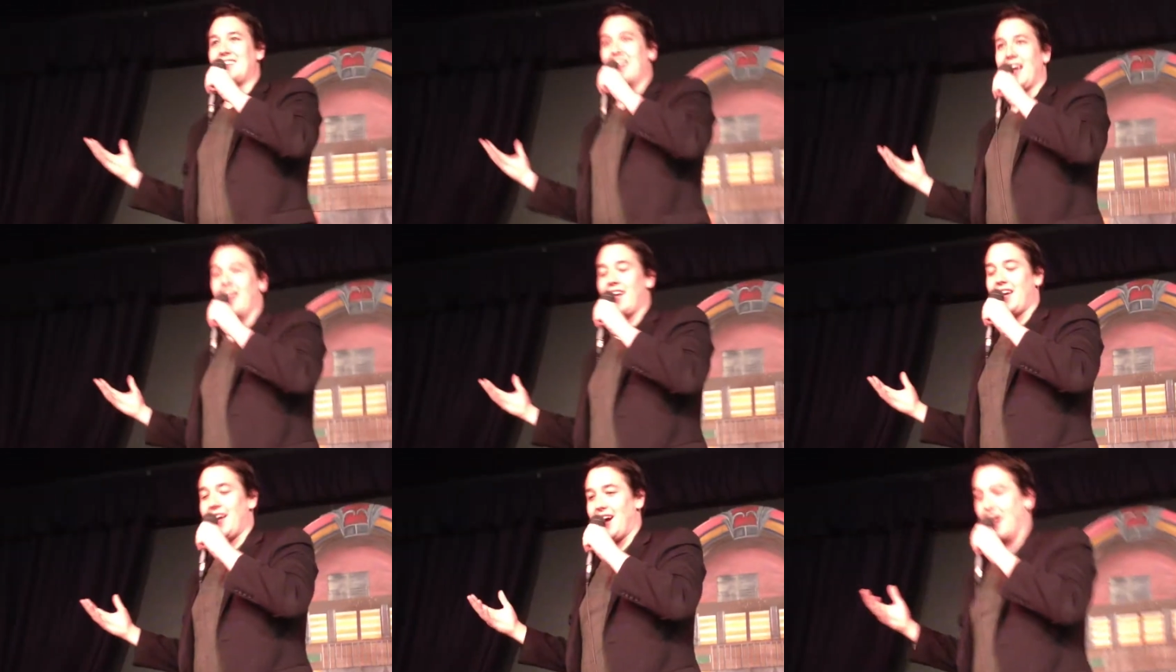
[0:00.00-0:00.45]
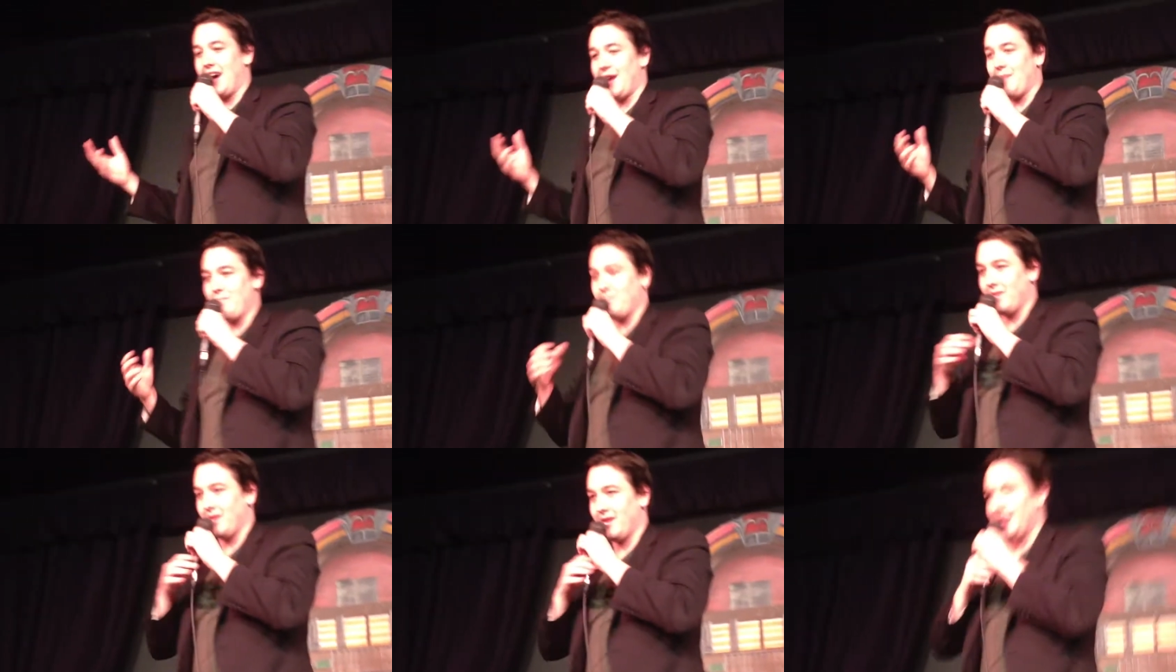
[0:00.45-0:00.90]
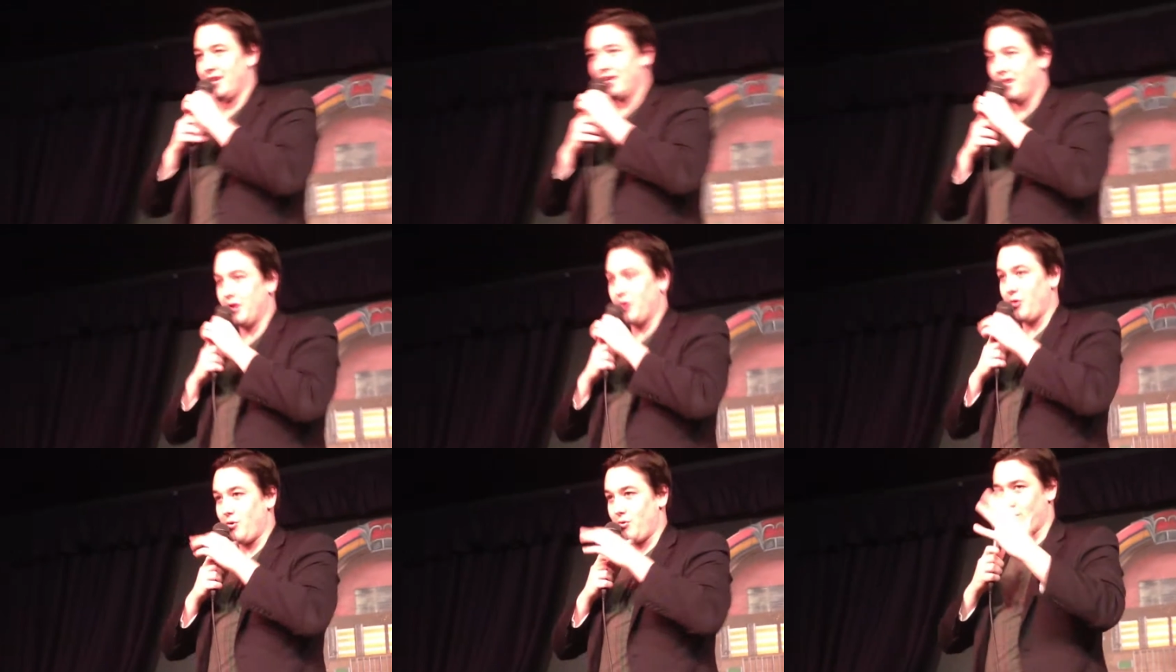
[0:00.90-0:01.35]
day I'm
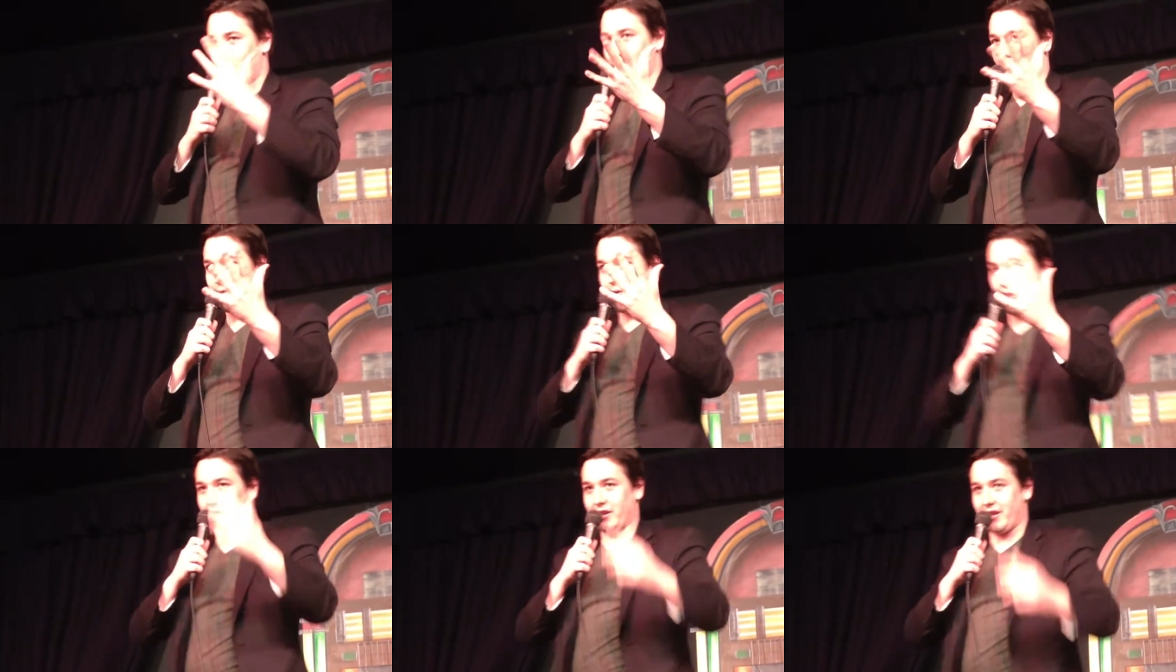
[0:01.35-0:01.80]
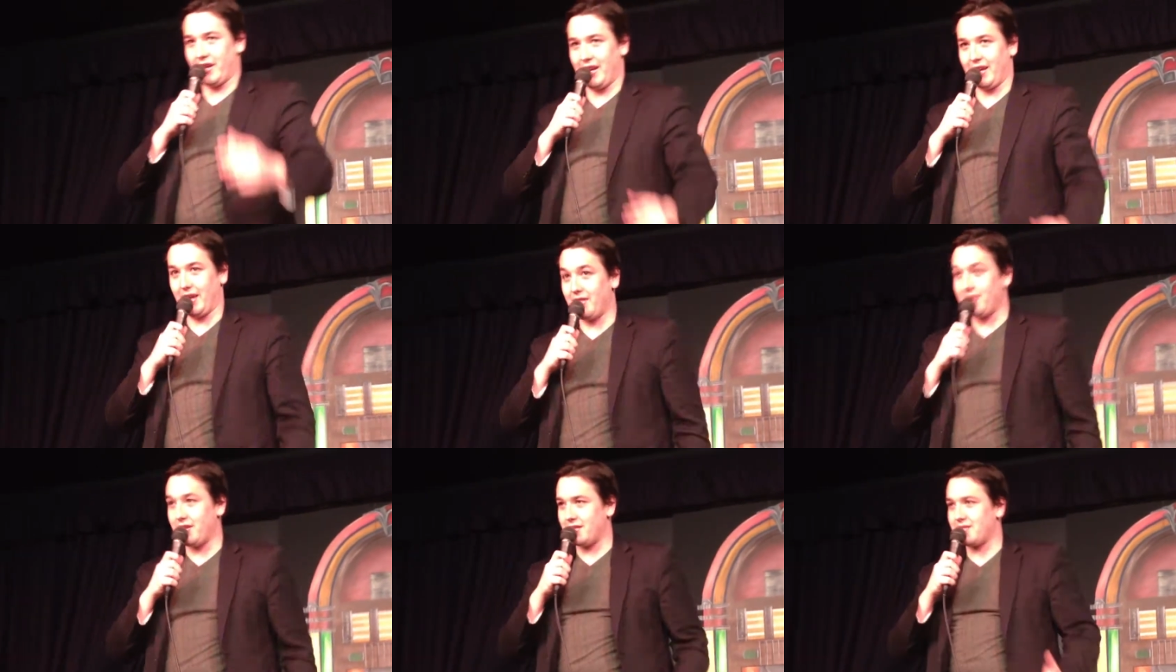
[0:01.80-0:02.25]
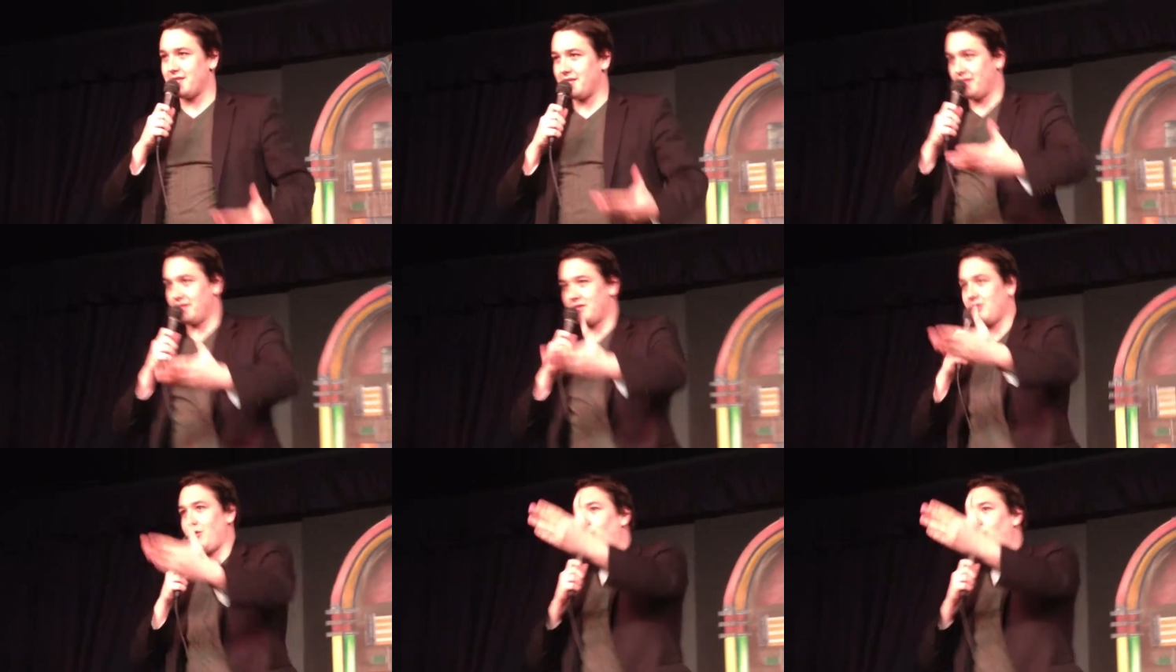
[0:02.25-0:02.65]
working, and this